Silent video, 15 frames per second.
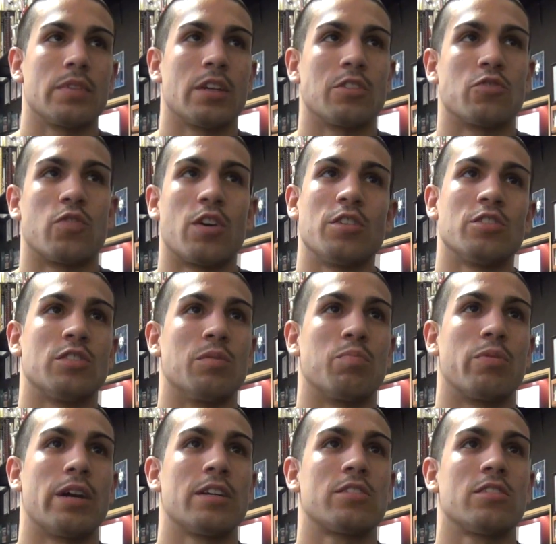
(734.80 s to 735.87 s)
as far as the
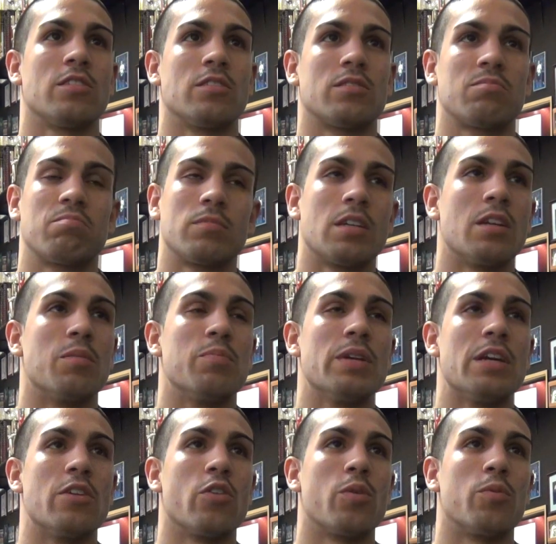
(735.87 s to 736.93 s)
pressure, it's gonna be
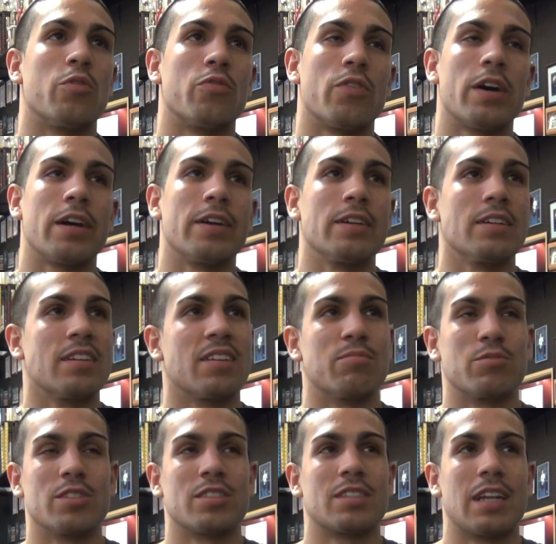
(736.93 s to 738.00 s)
a normal fight, and I'm
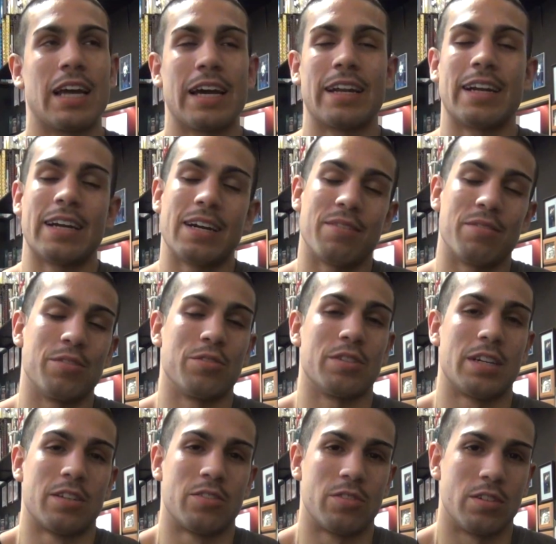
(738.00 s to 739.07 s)
just glad I have those
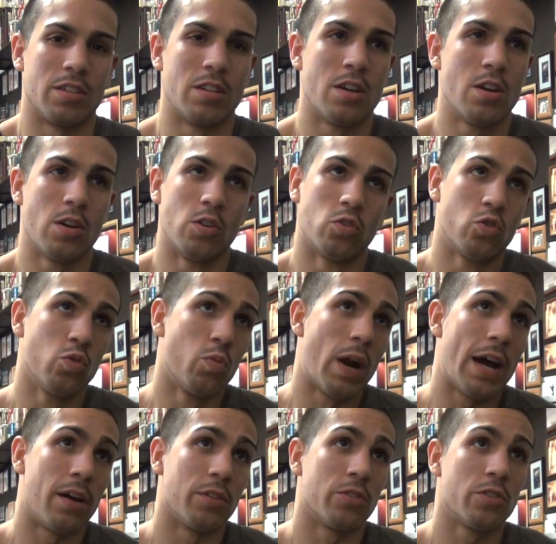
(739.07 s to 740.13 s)
extra 2
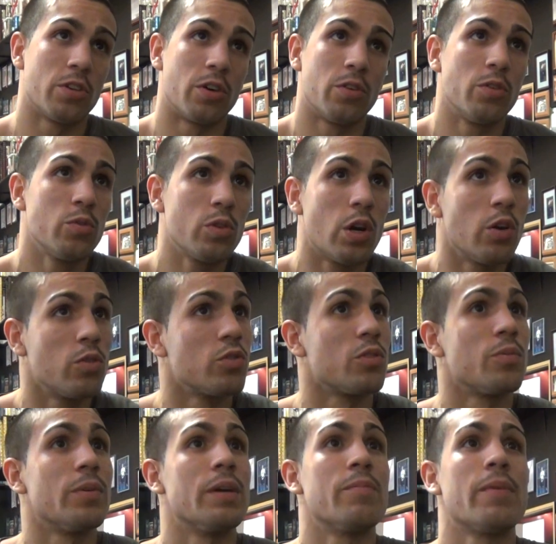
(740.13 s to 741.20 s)
rounds. Who
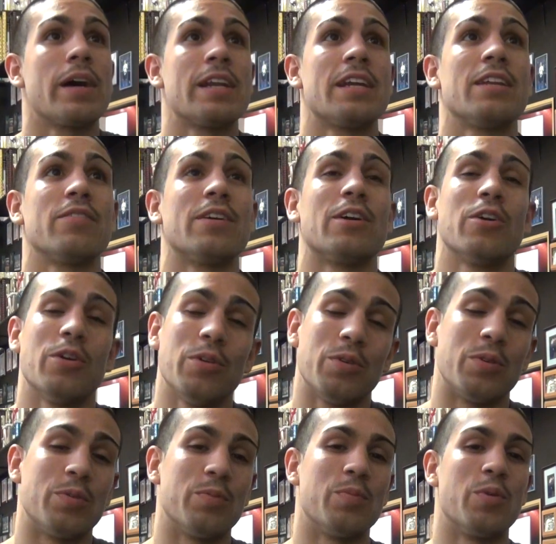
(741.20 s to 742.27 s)
knows? It might not even
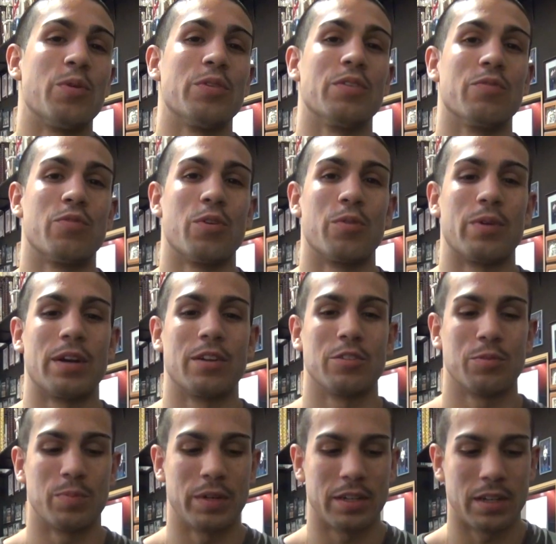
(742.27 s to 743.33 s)
go more than 4
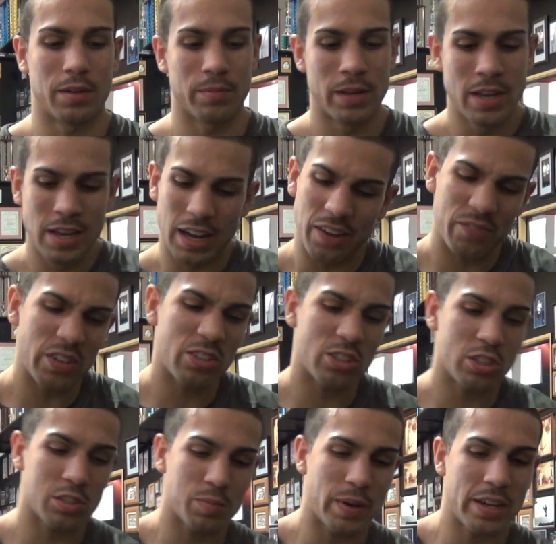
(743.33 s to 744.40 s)
rounds. But I feel it's
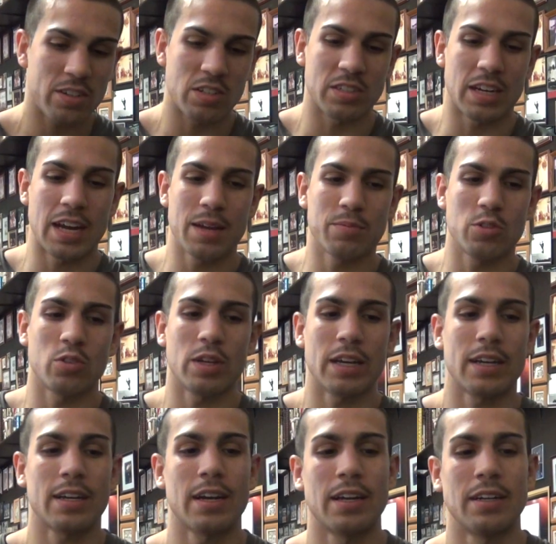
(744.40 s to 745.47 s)
just a matter of time to
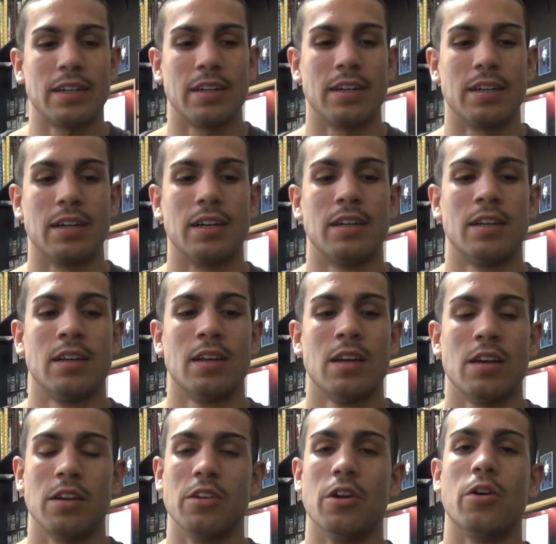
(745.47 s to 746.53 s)
get kind of
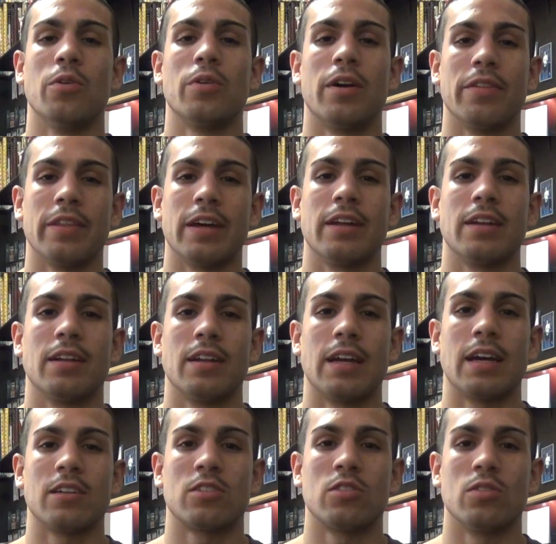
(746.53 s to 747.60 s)
known on that
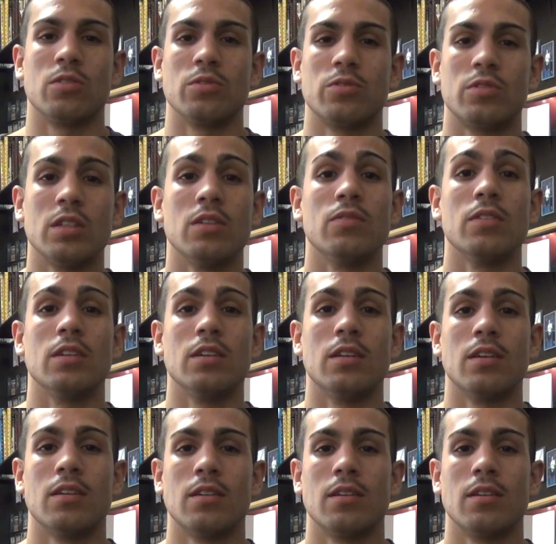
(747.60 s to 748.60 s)
national TV